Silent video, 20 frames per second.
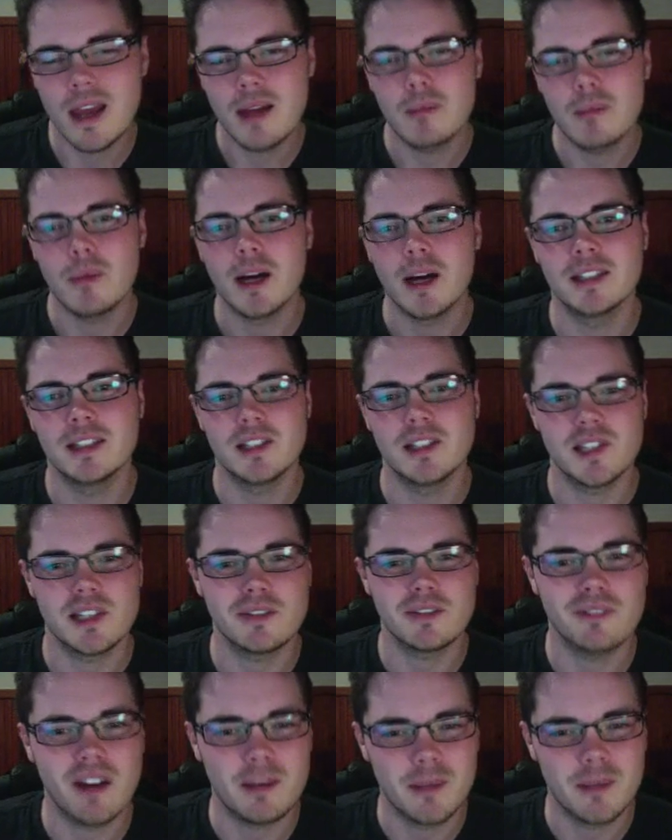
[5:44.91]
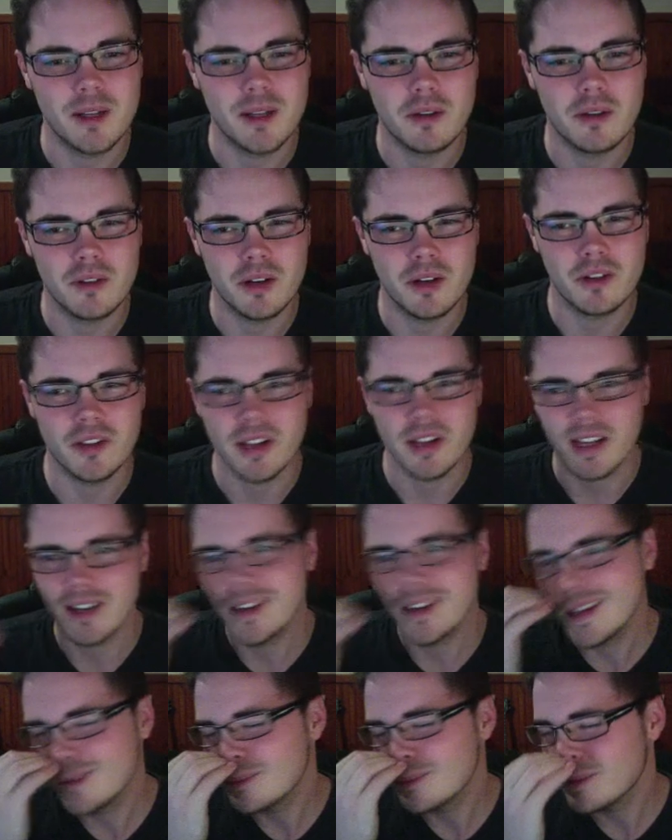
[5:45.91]
mindlessly farm that over and over again,
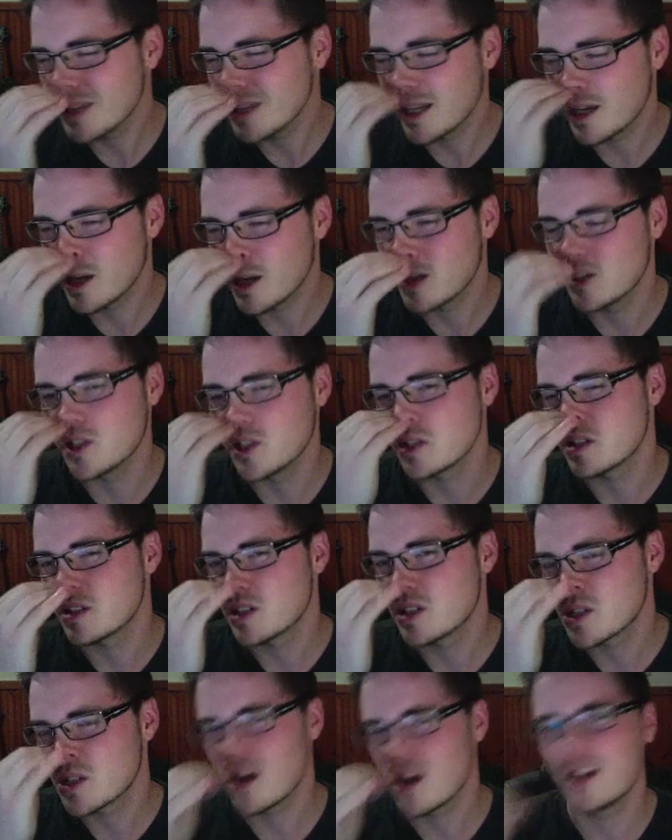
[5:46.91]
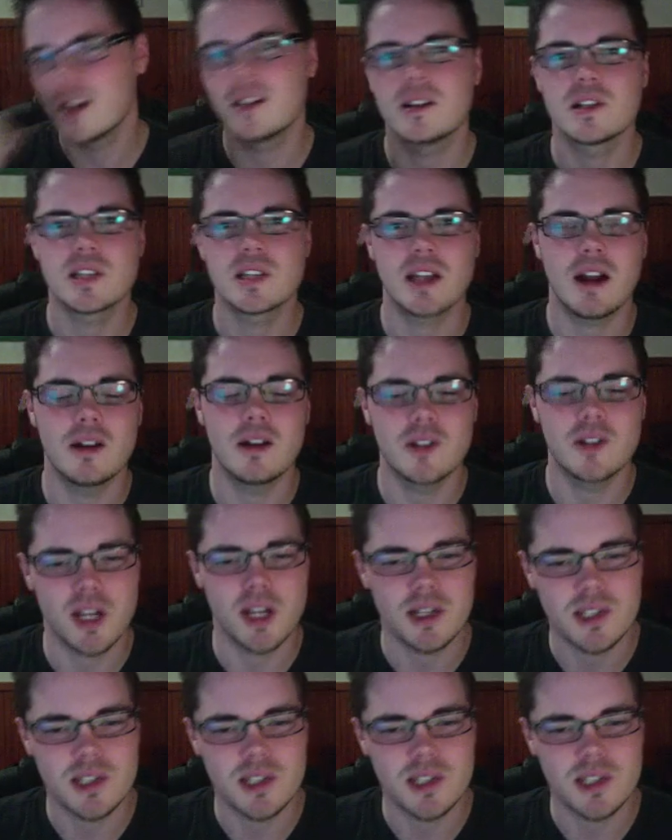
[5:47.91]
and they're kind of just trying to discourage that.